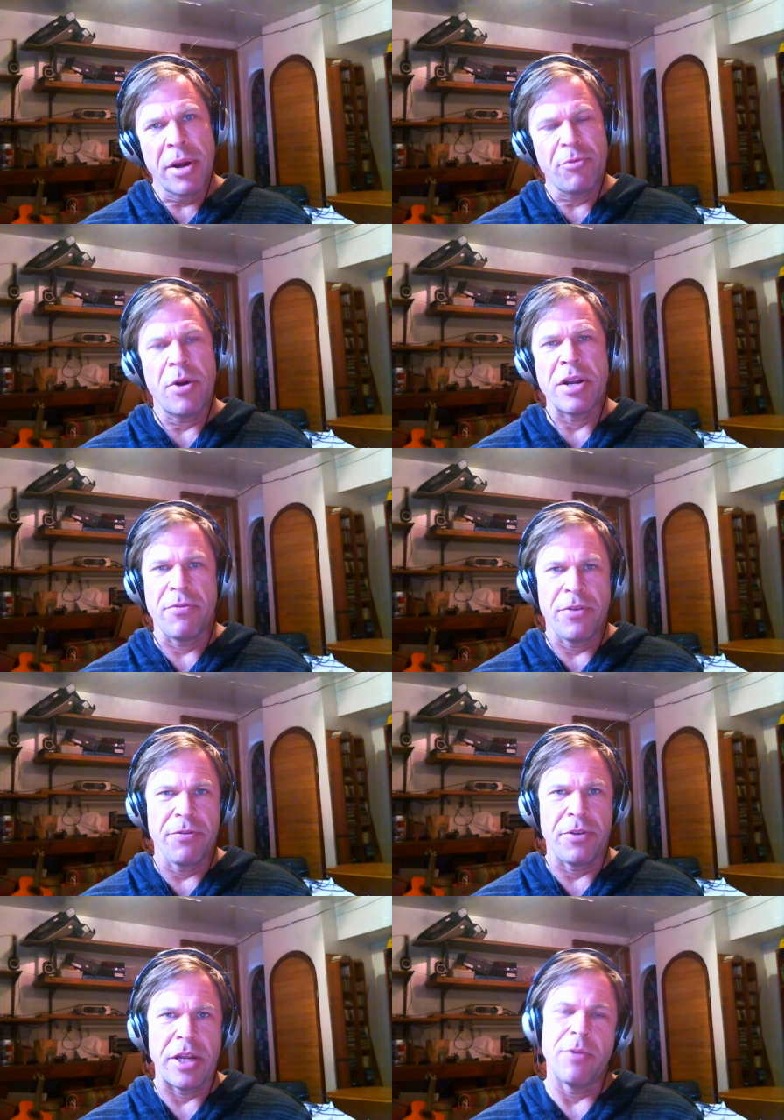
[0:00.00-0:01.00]
By
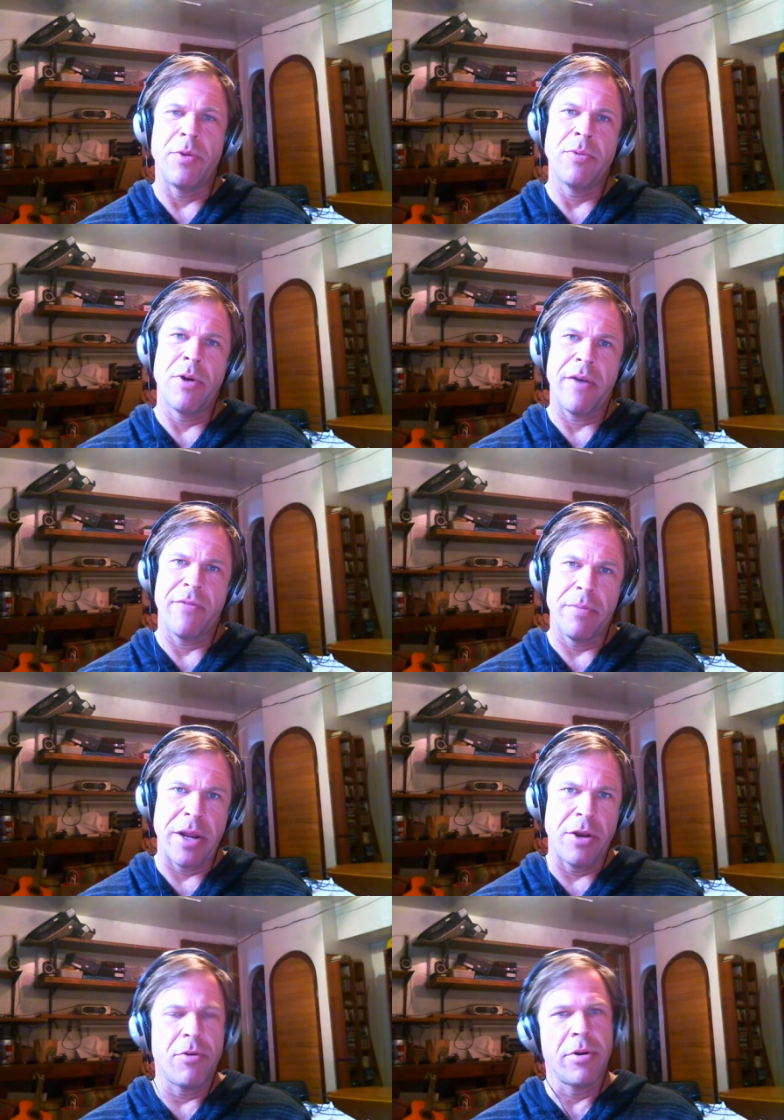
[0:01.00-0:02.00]
2050, we will have the
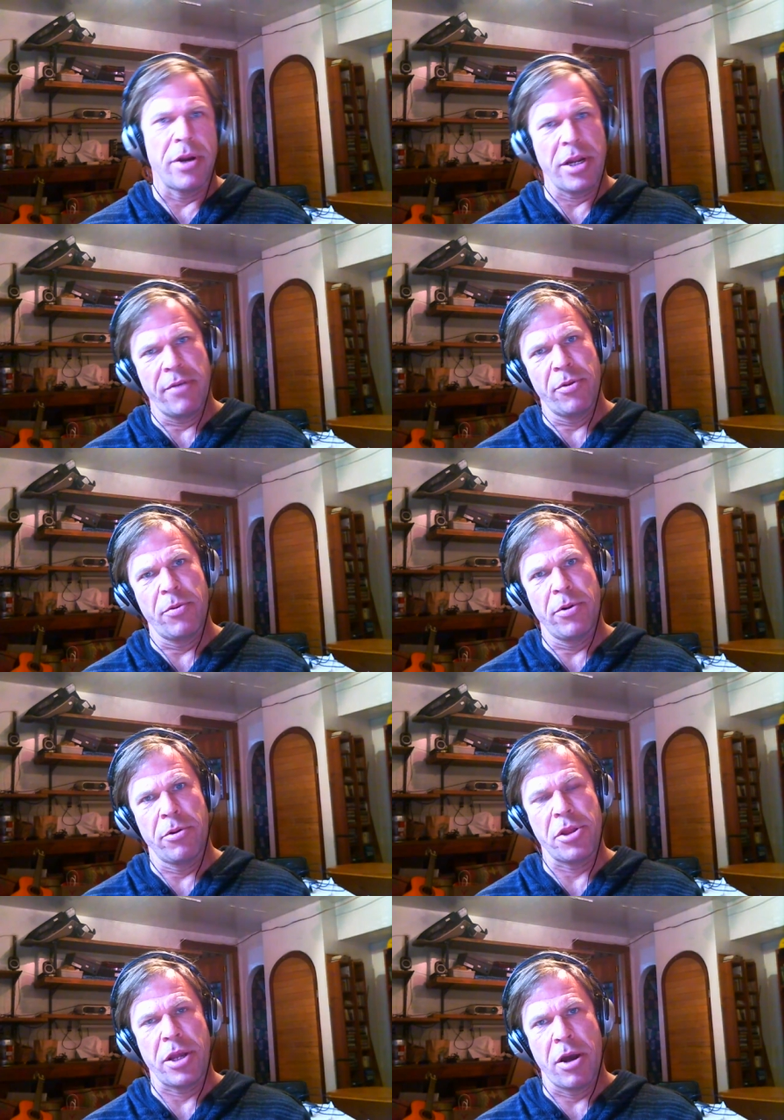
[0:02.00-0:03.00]
minority of the
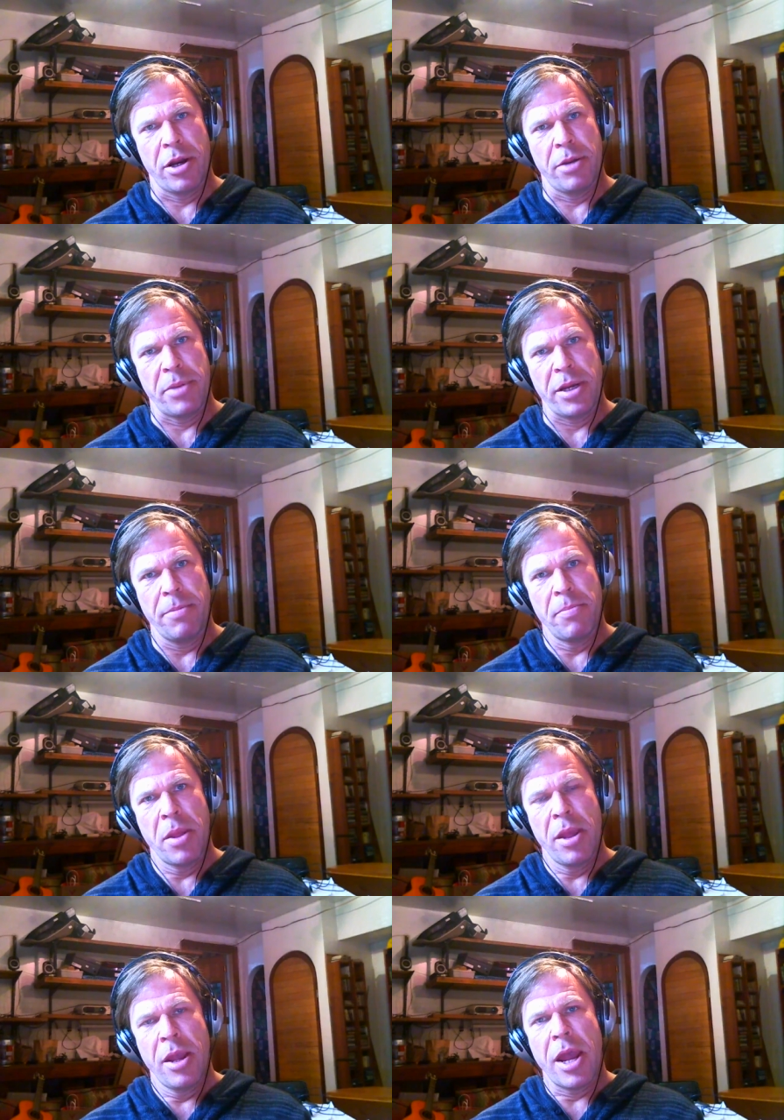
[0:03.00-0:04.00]
world's economy.
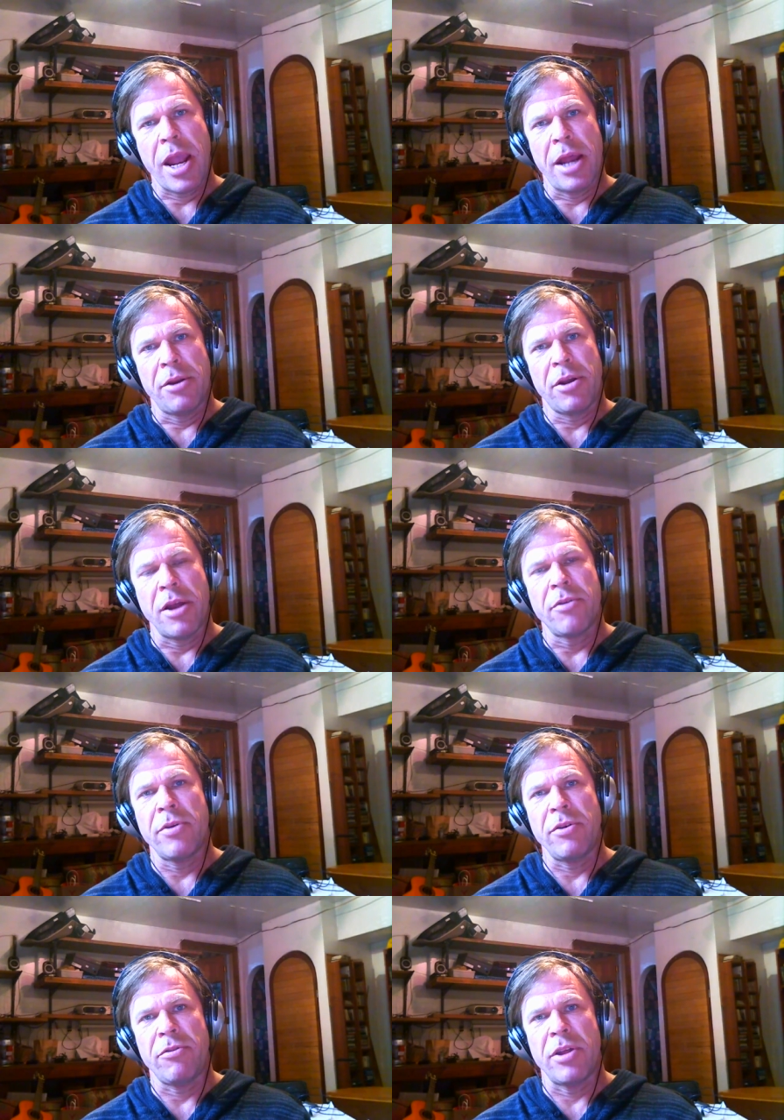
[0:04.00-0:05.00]
And
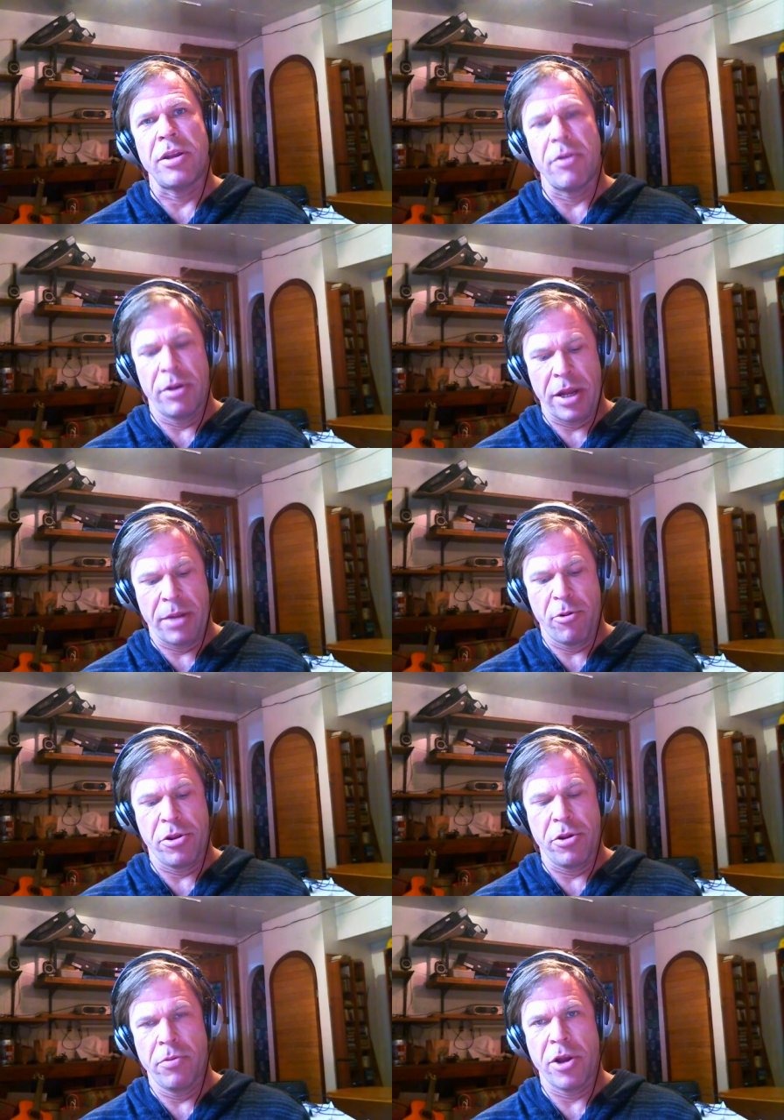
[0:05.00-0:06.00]
countries that are like
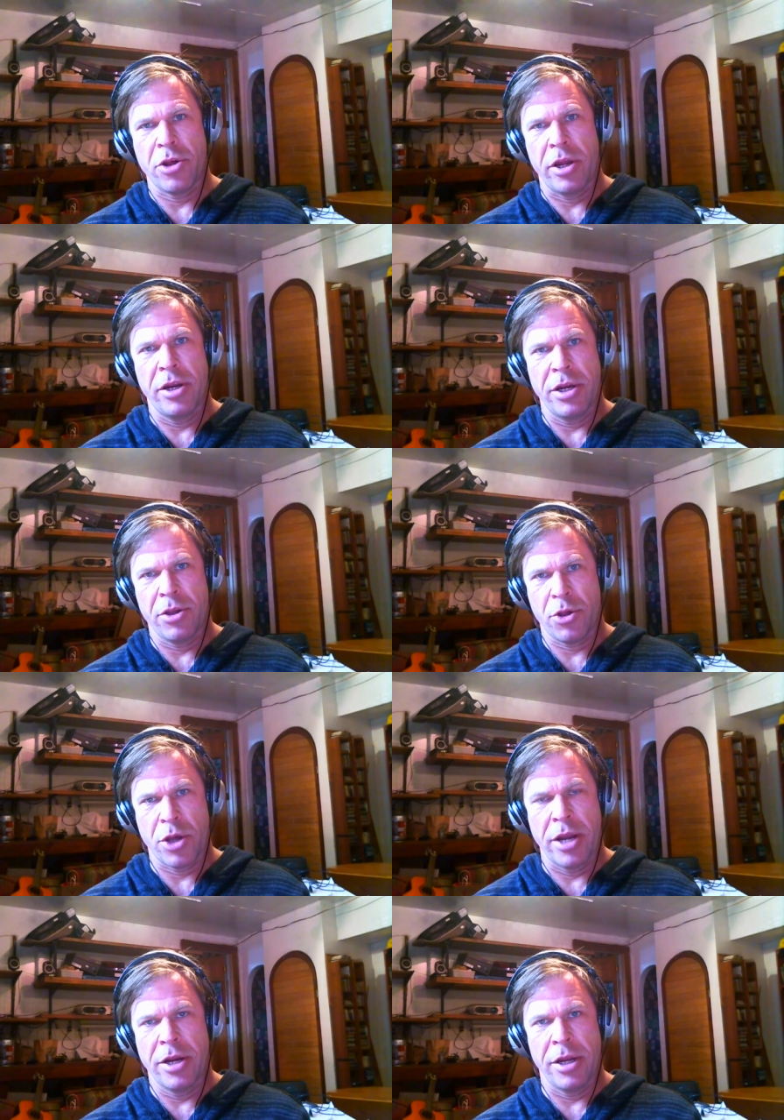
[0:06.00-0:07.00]
Brazil, Russia, India,
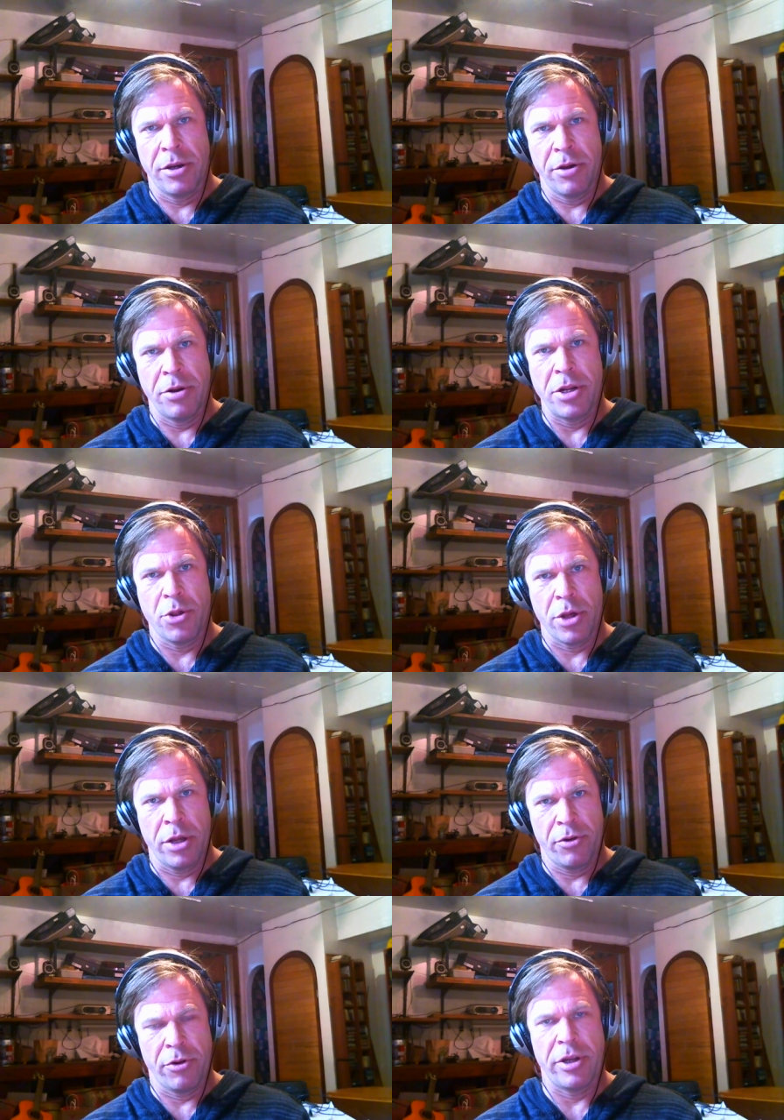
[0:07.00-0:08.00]
China,
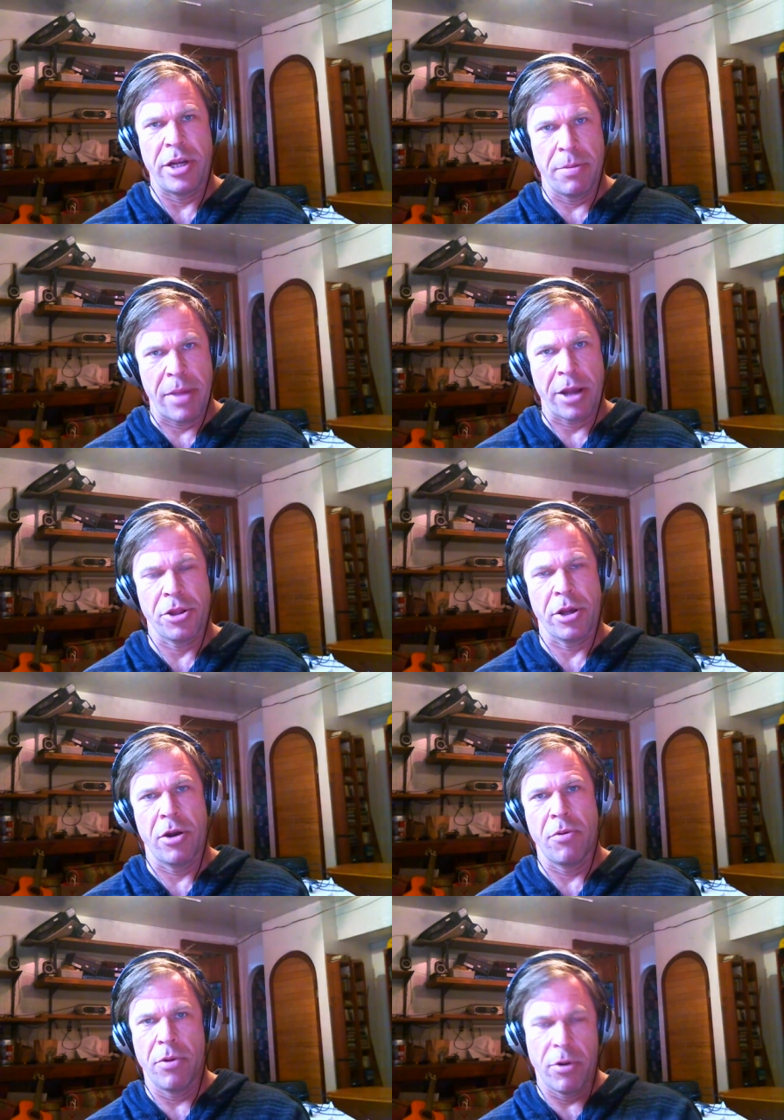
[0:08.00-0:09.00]
Indonesia, Turkey, and
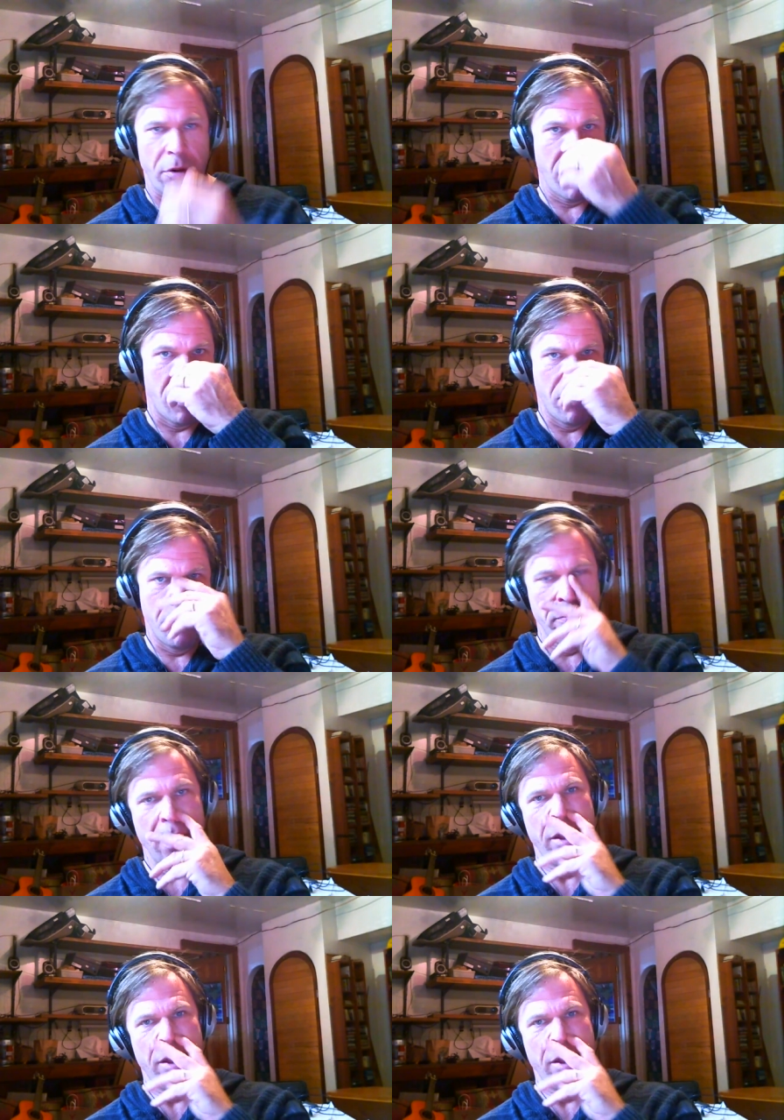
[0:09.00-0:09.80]
Mexico will grow.